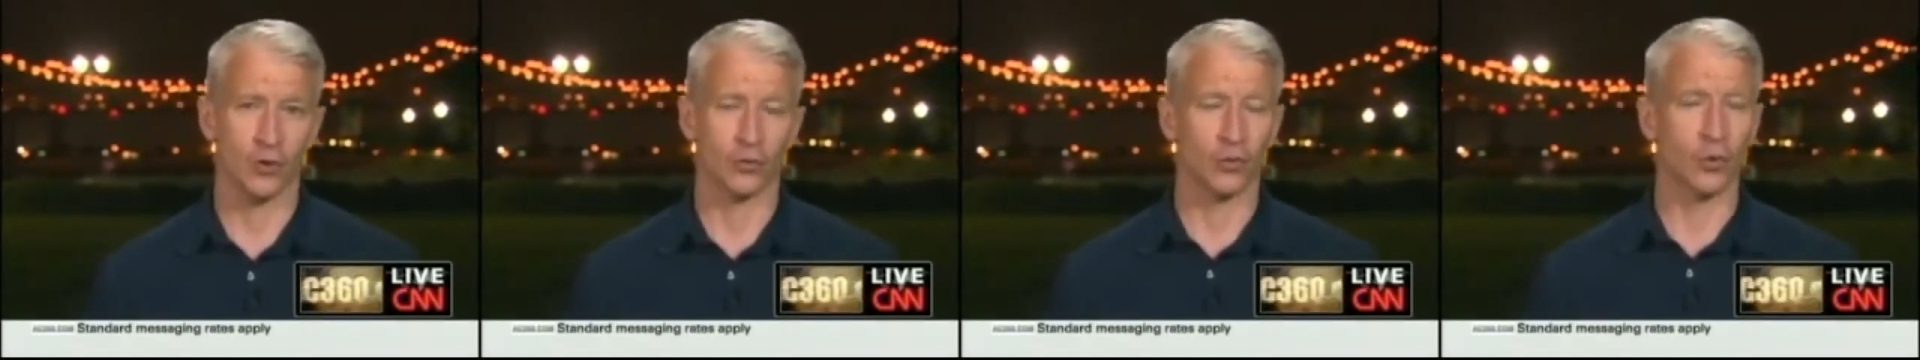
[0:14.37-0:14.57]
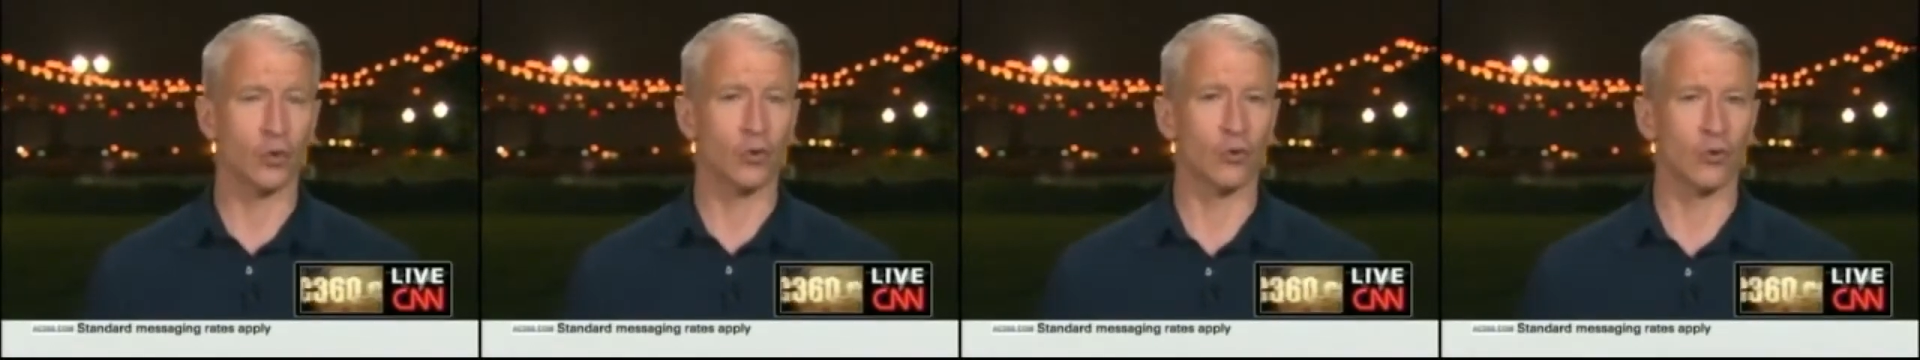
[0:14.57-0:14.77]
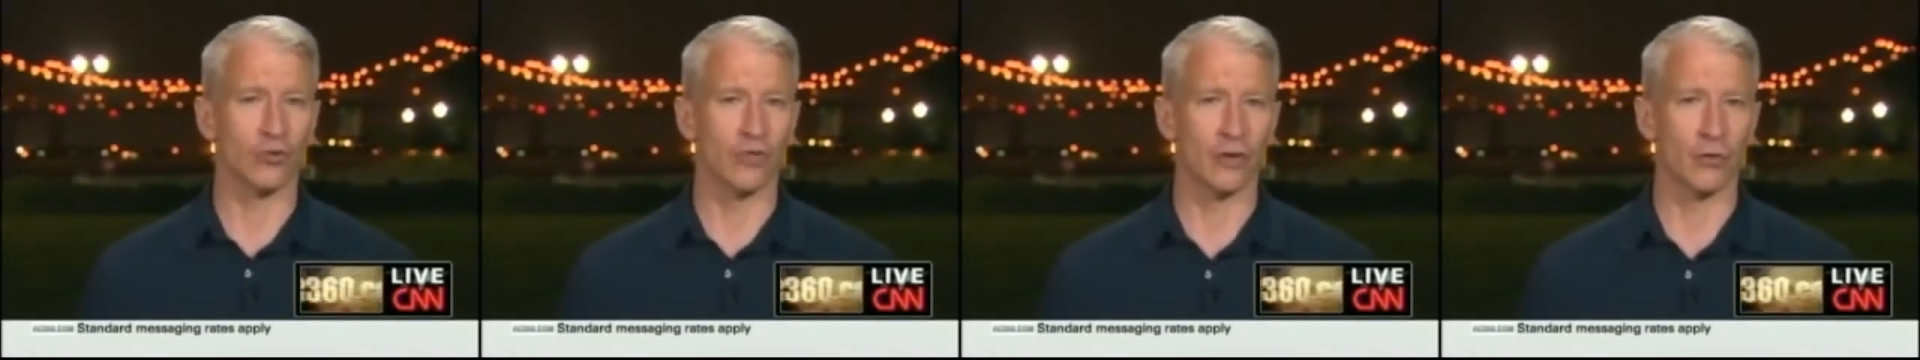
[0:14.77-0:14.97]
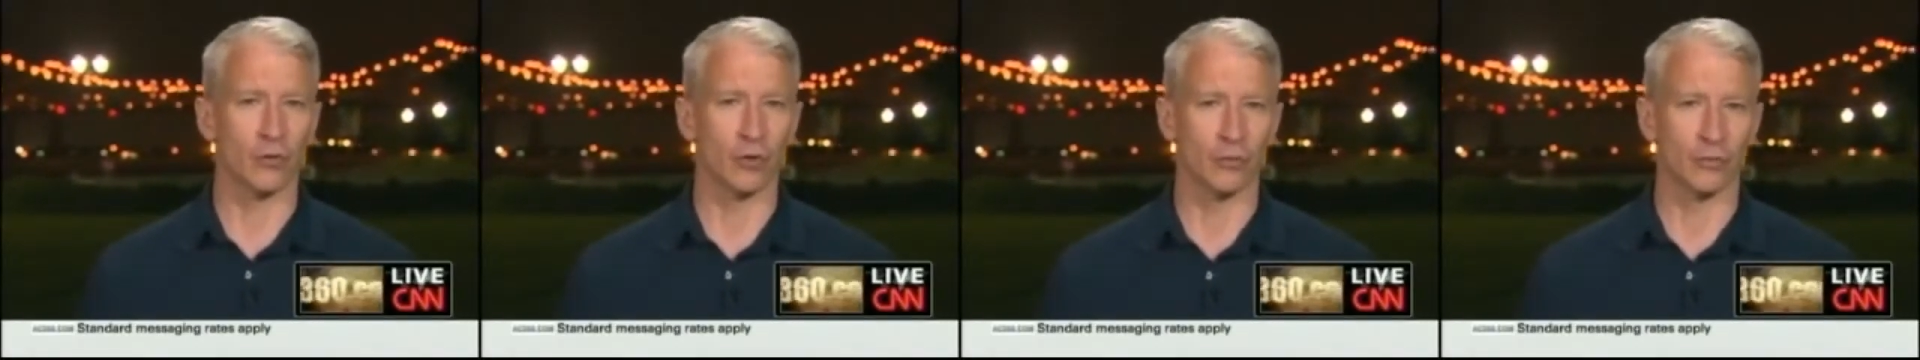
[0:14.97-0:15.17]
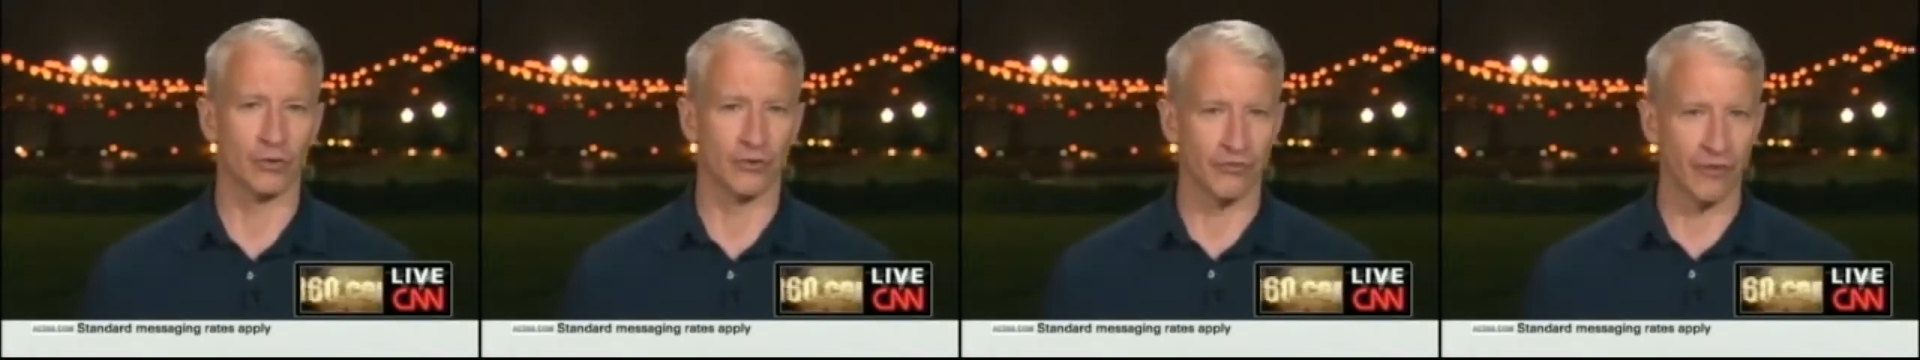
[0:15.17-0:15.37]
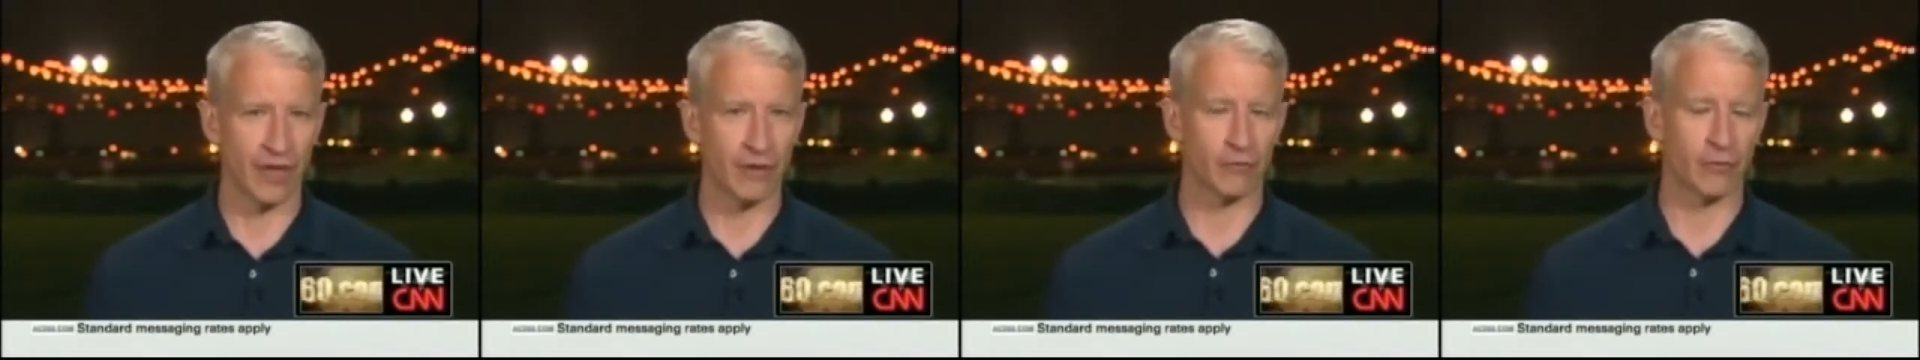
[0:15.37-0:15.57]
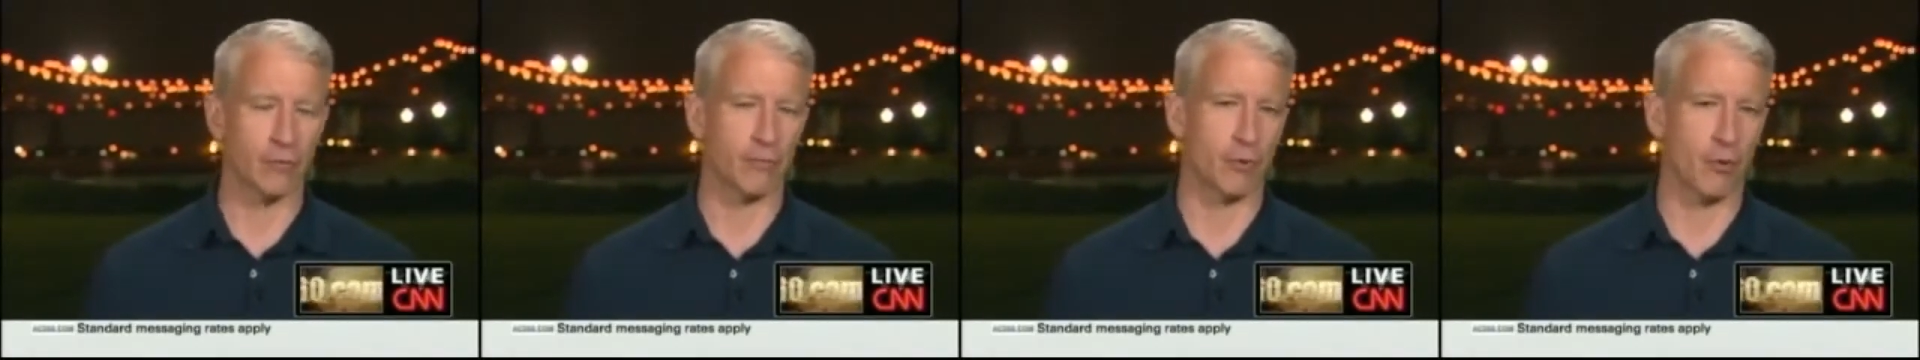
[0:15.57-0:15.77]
A rule that will prevent